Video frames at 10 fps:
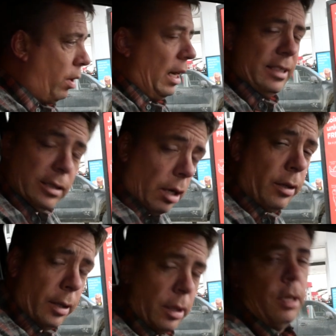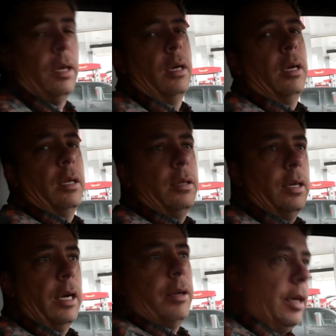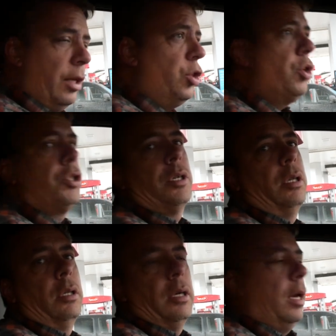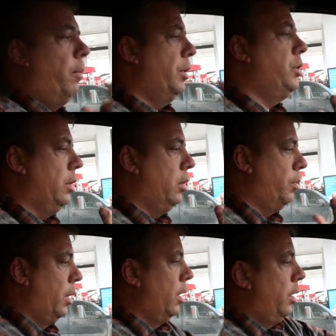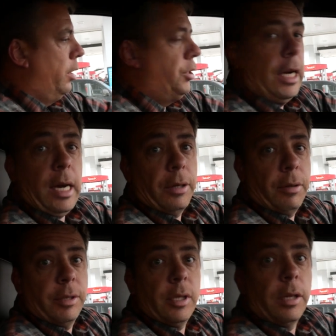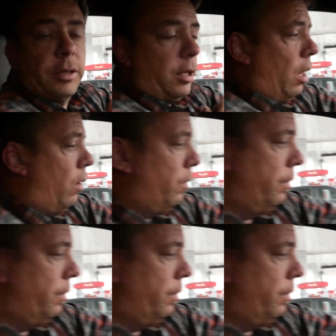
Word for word: where I started the initial M P G loop. Check out the results though.